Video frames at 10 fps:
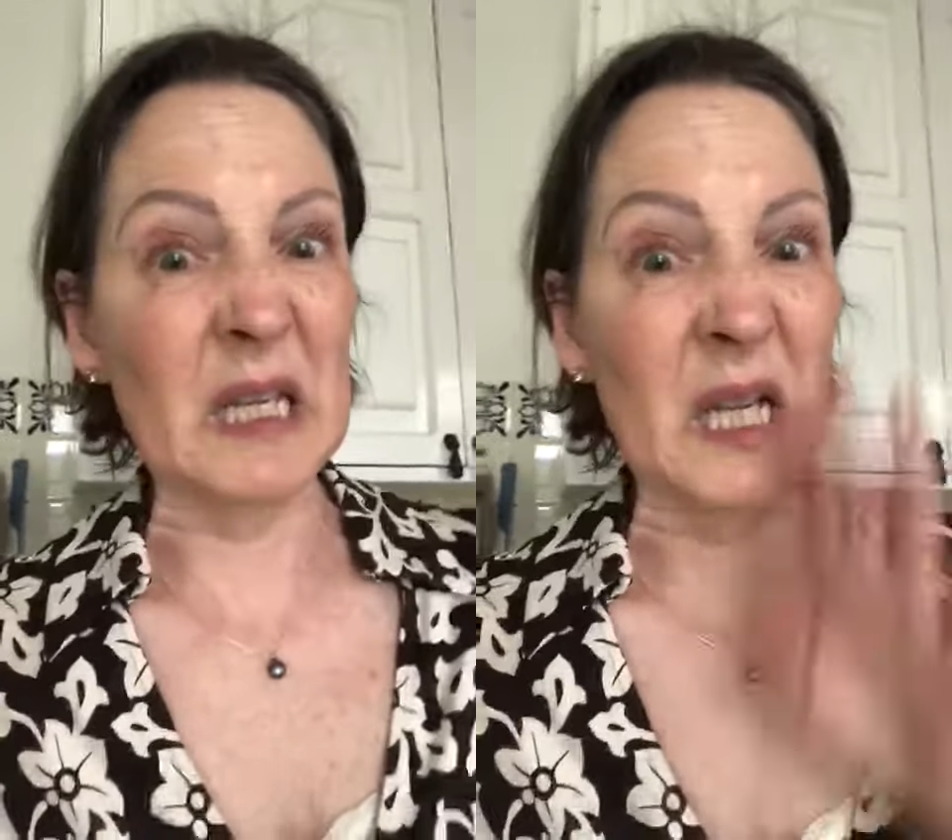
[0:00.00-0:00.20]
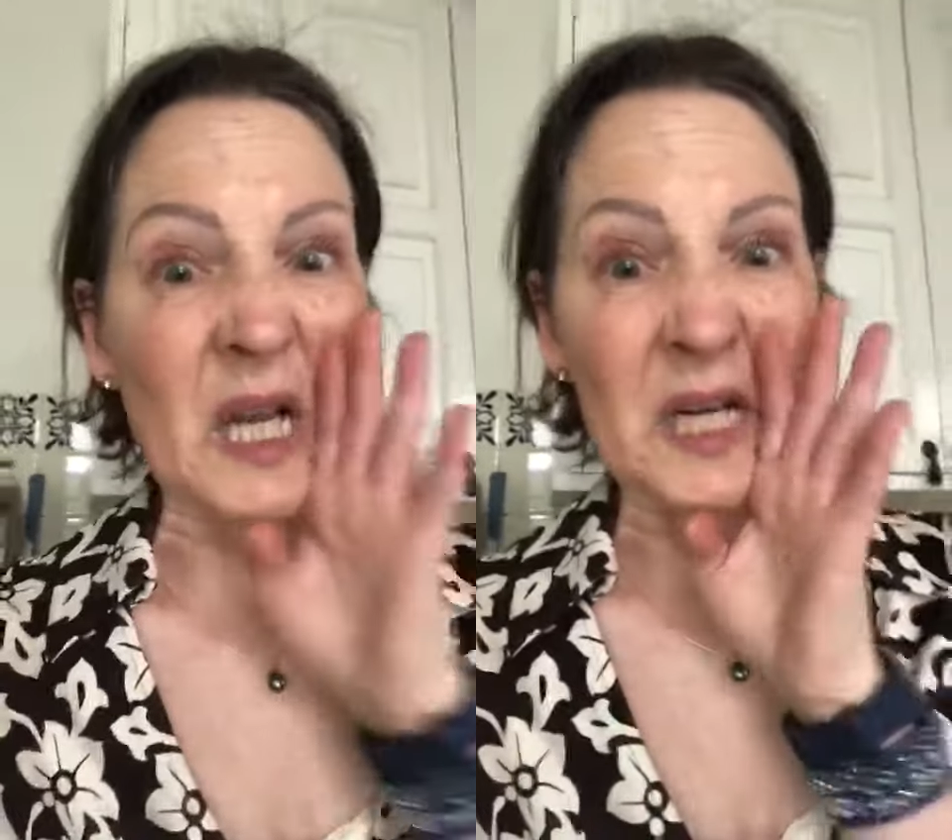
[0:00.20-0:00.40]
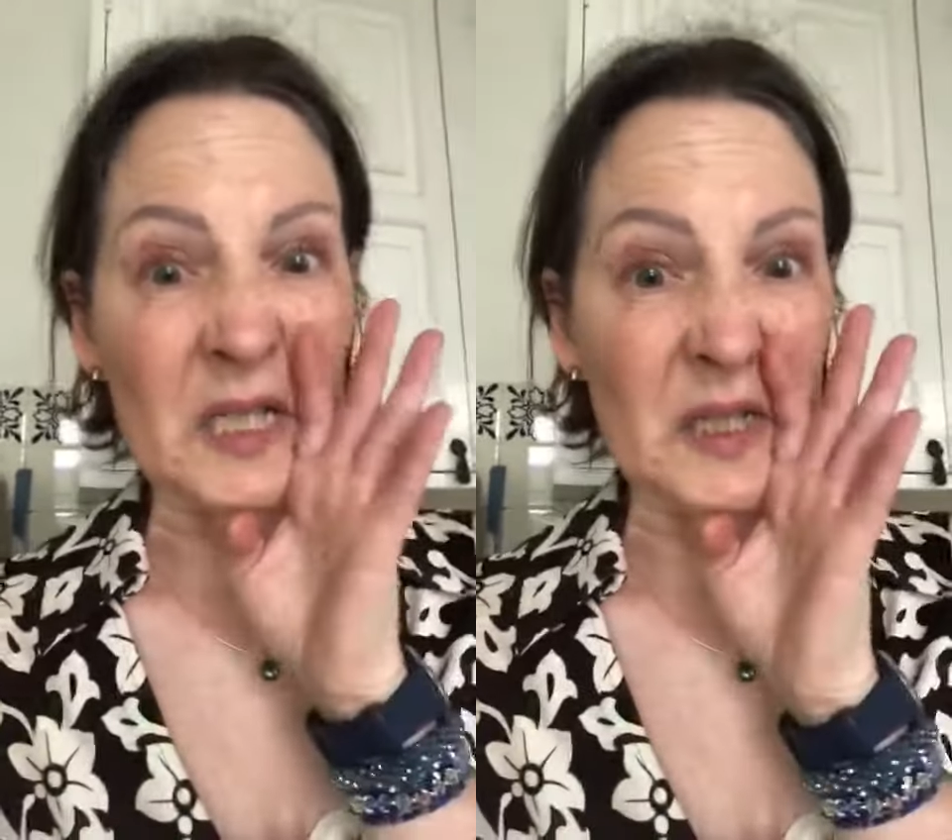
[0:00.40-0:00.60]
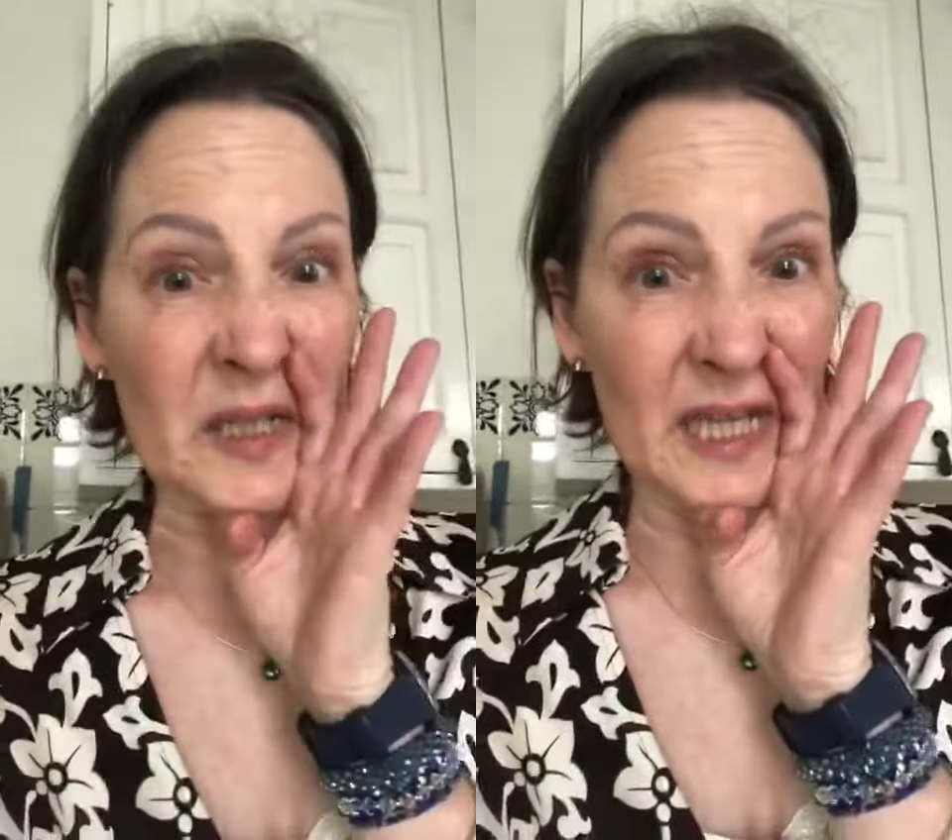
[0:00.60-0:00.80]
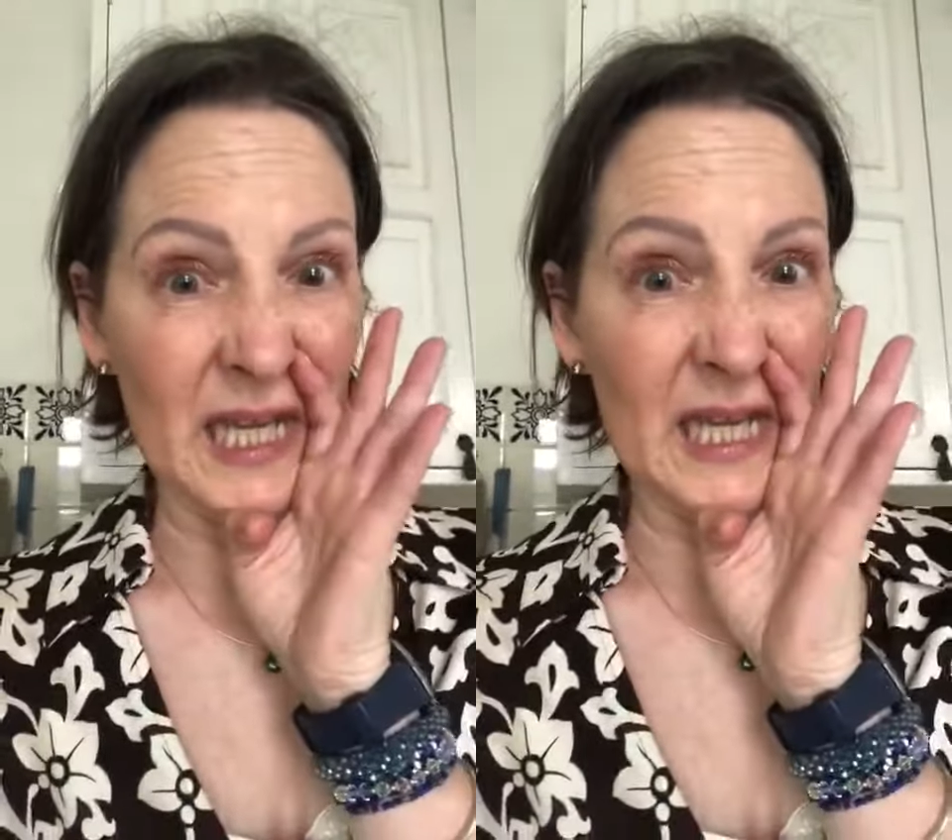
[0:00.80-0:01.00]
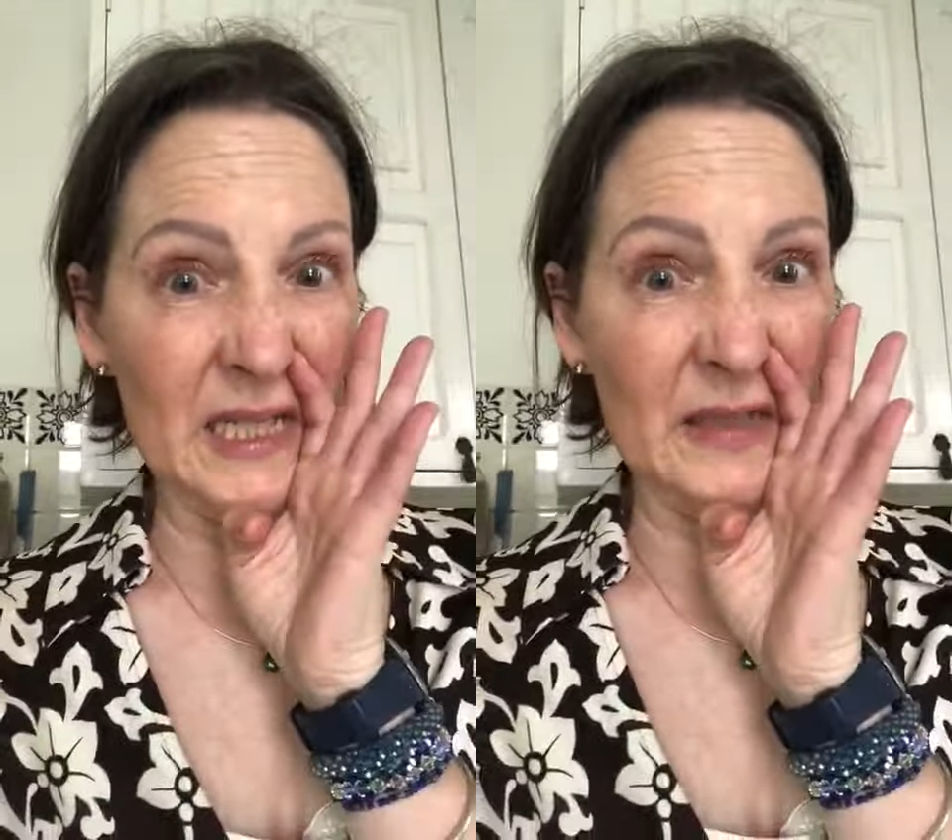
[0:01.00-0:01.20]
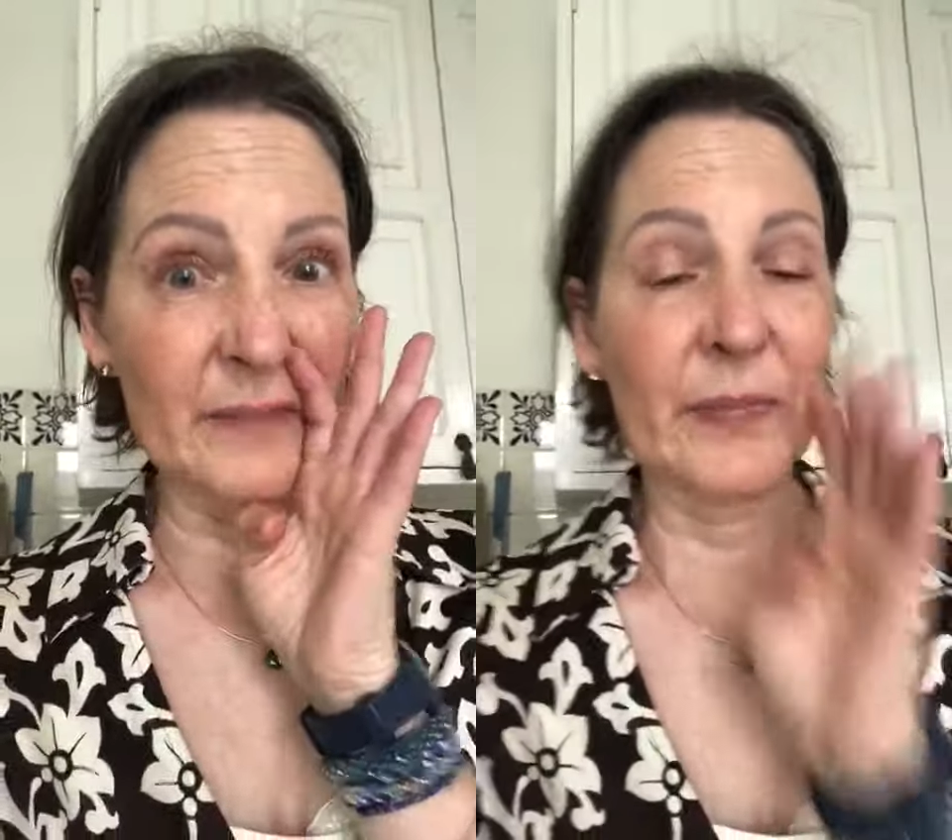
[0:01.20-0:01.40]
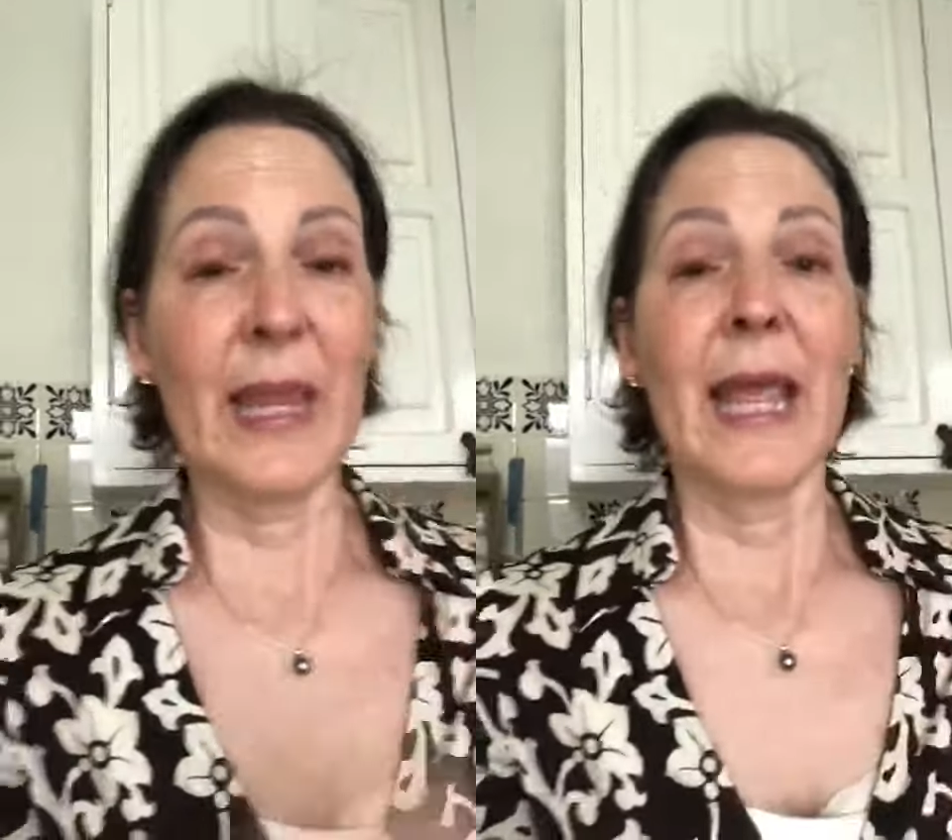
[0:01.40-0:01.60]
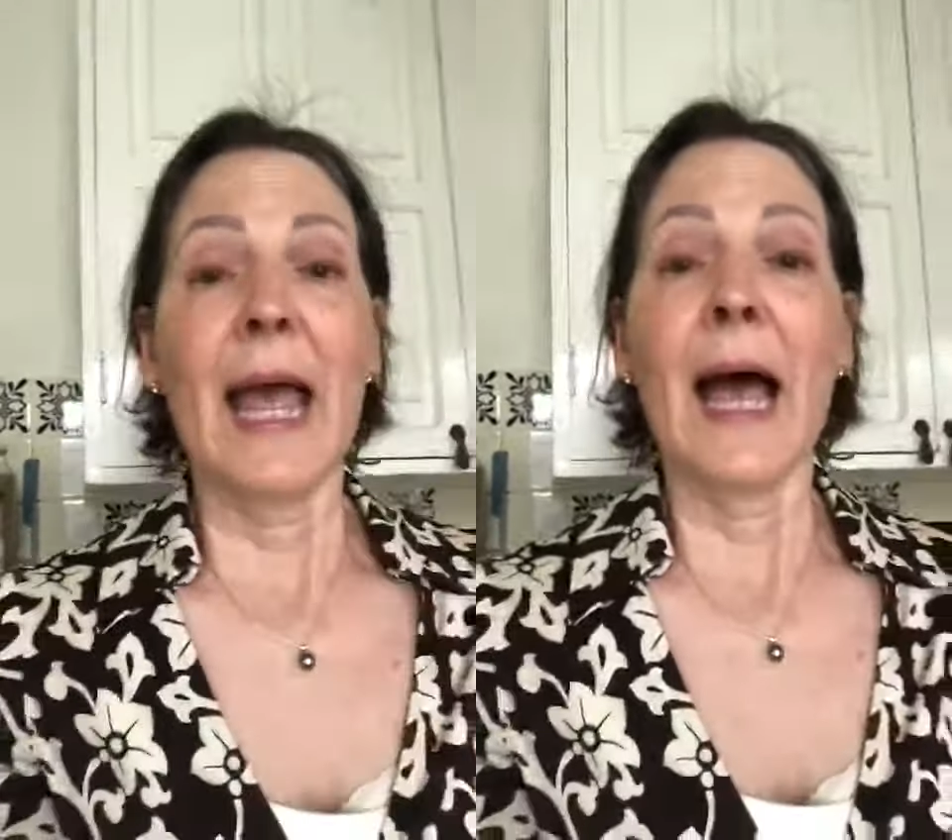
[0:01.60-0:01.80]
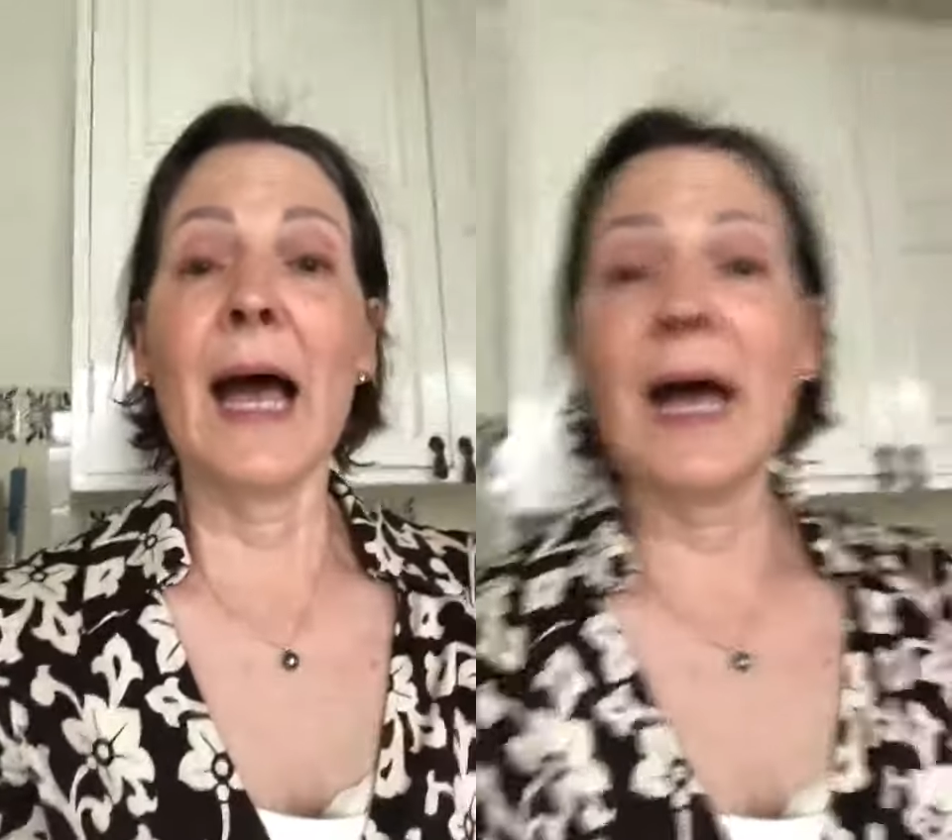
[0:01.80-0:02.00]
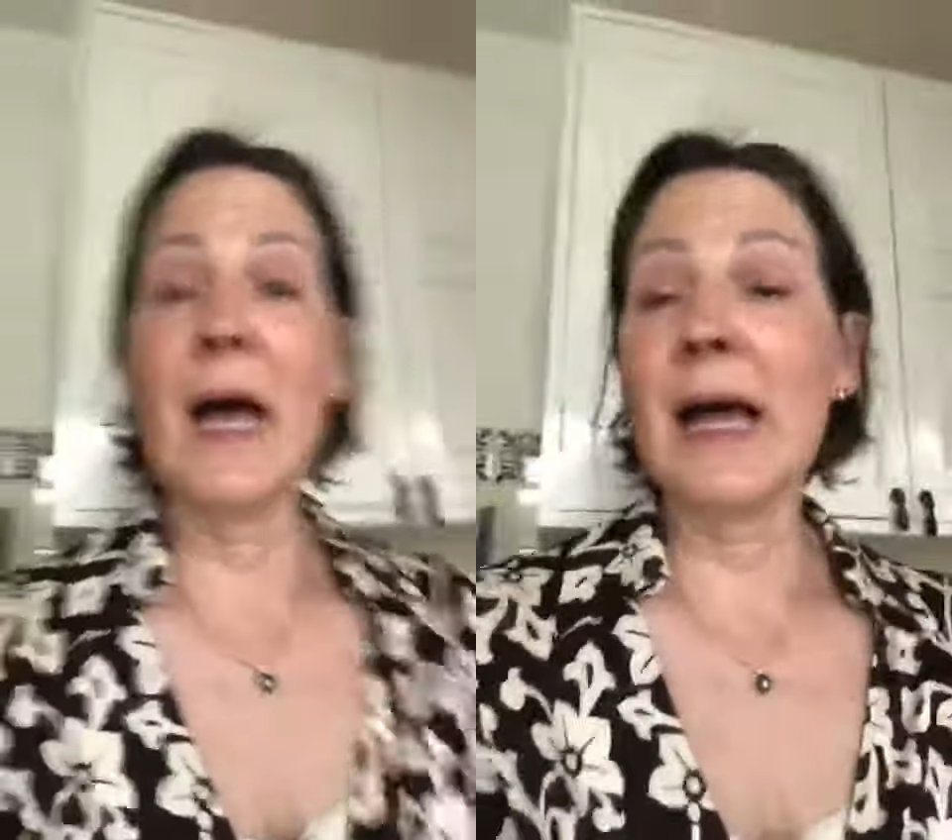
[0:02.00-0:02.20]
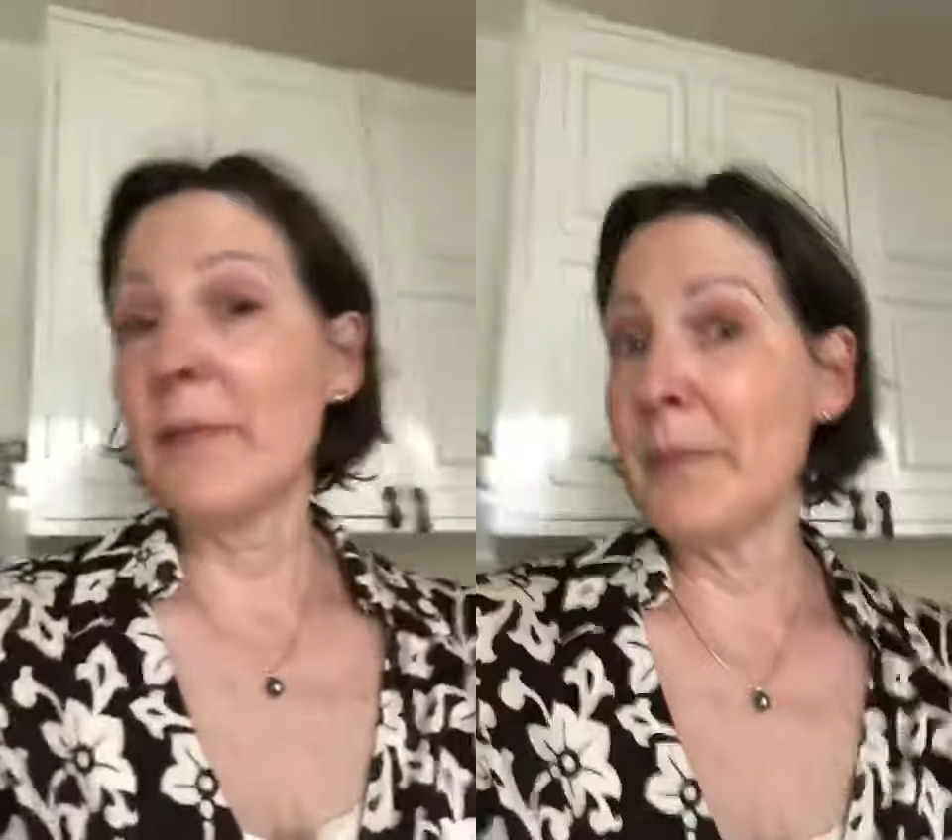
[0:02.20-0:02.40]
Gotta cook the kale. I'm a